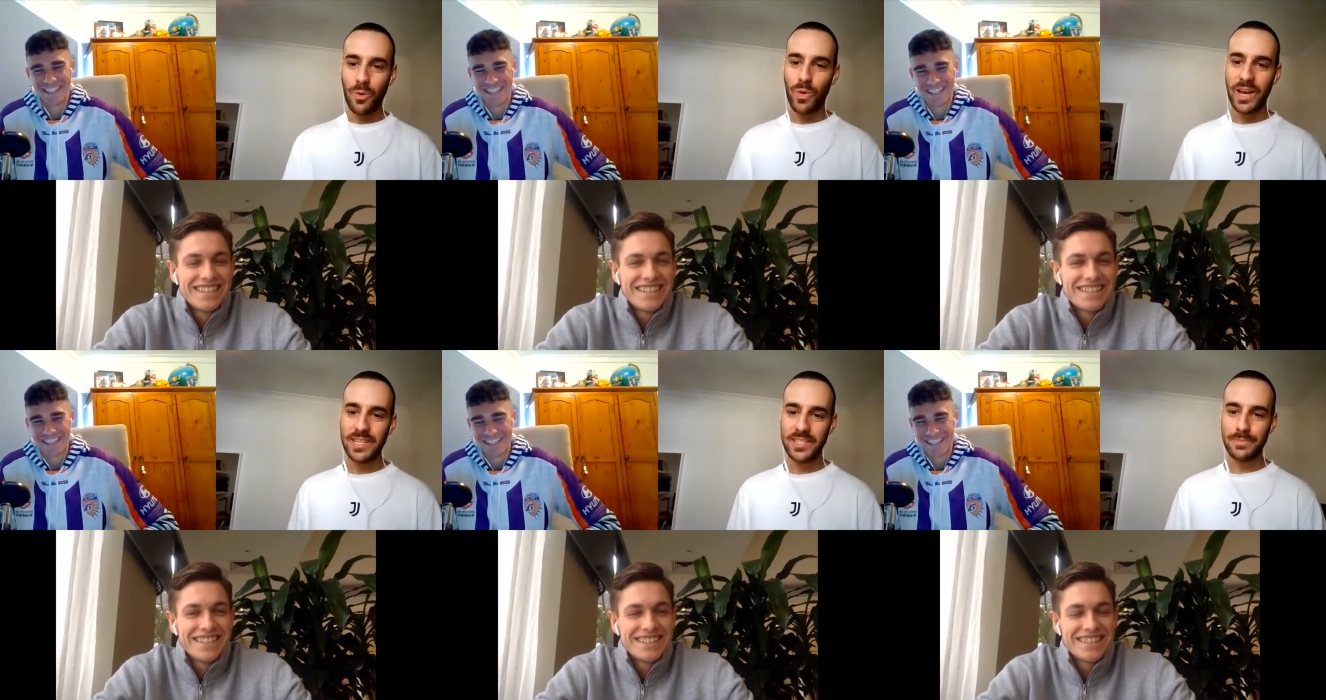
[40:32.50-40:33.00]

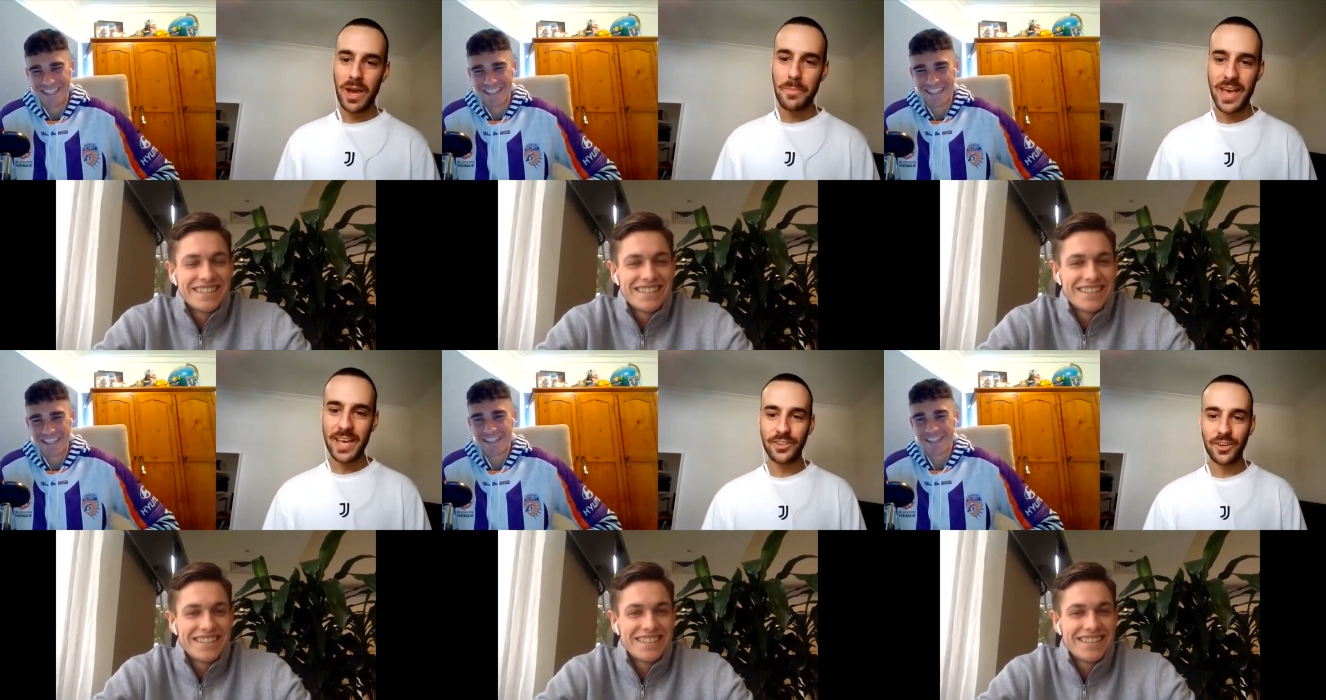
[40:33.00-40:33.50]
Speaker 1: why does my
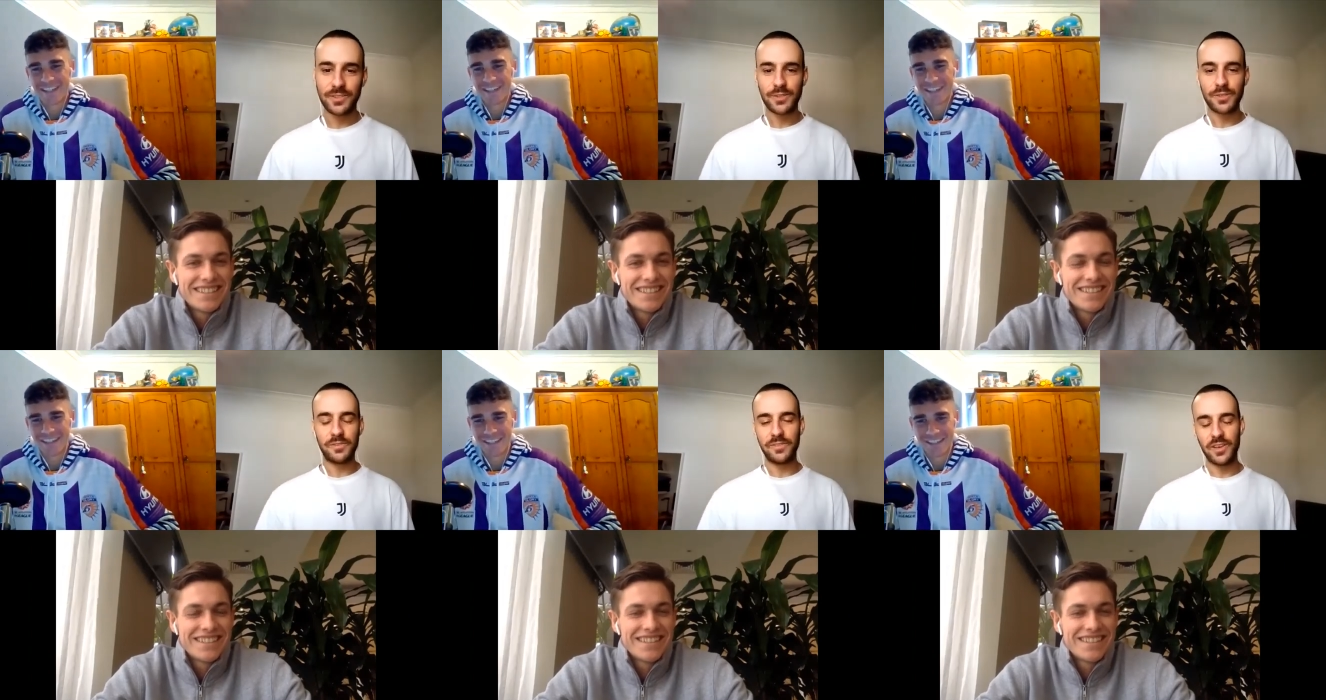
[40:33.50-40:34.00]
man got
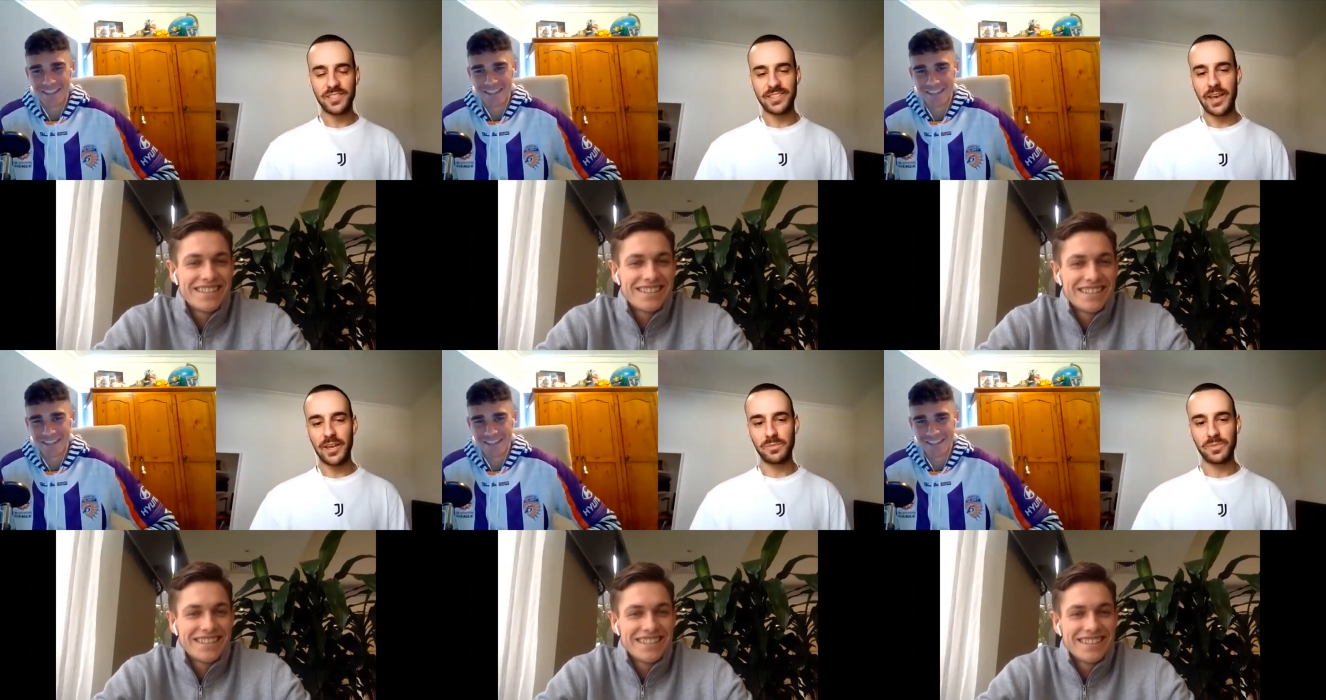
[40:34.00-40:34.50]
two first
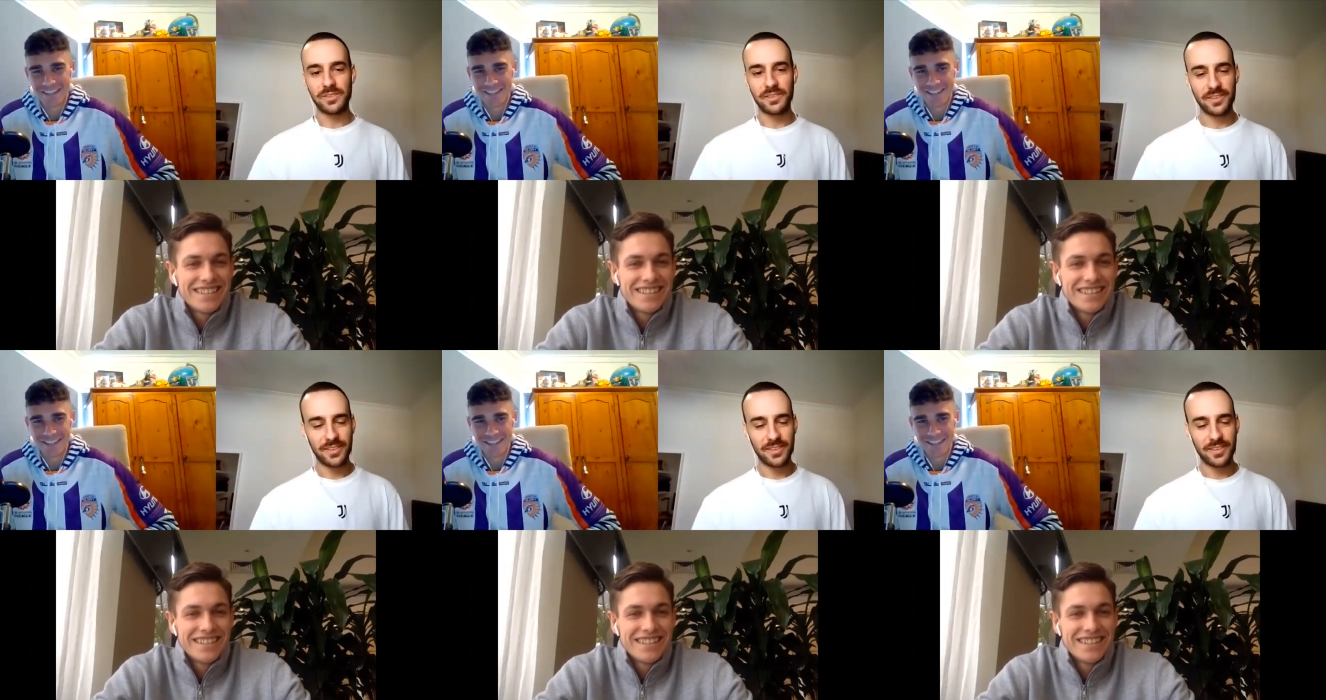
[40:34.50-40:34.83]
names?